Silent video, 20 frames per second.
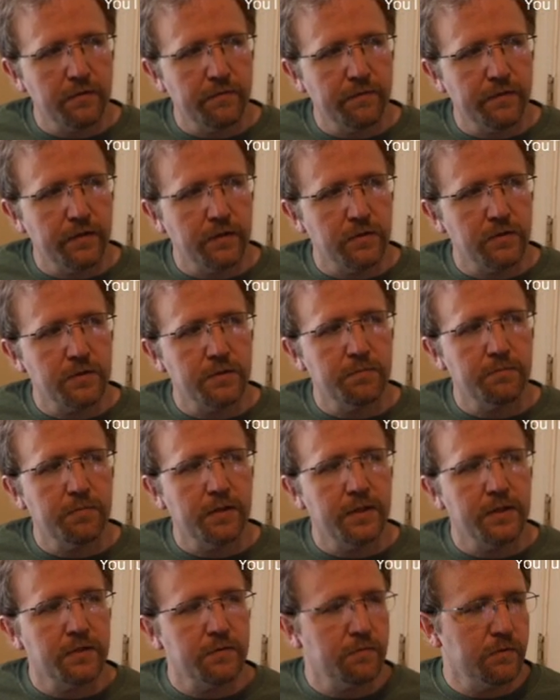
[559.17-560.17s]
fingers in
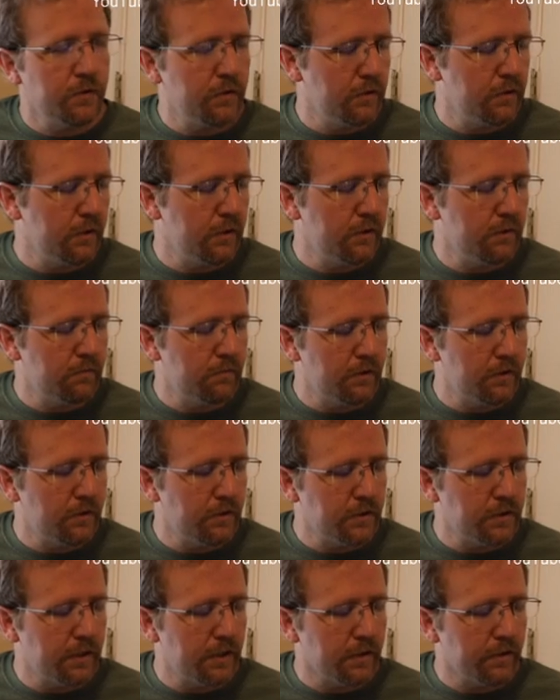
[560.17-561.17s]
place when you lead with your
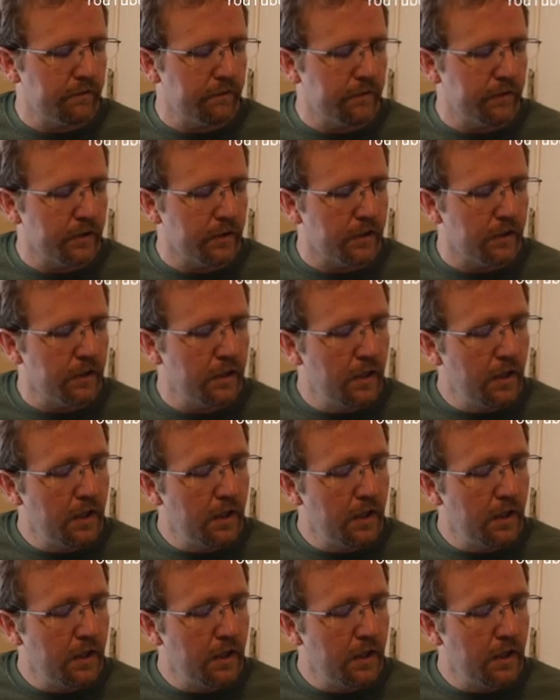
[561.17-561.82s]
2nd finger.